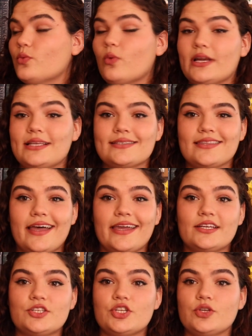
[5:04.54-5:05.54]
what it's
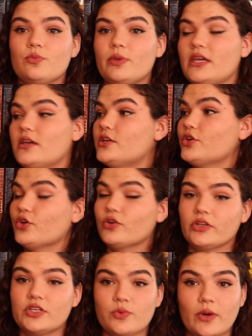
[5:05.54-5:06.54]
like to be in your
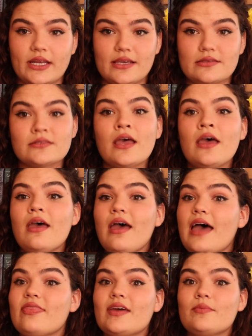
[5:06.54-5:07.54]
early 20s
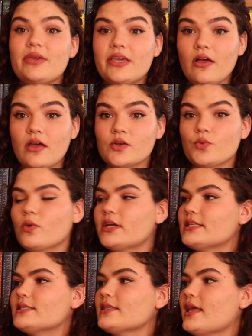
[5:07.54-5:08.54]
and then beyond, what
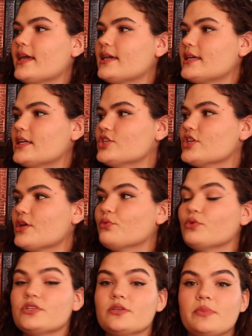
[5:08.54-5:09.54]
it's like in
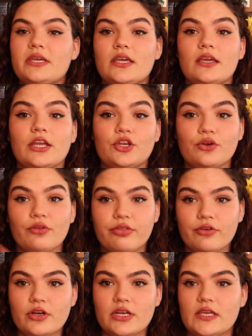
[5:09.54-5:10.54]
general to be in your
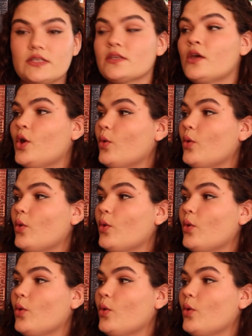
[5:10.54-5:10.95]
30s,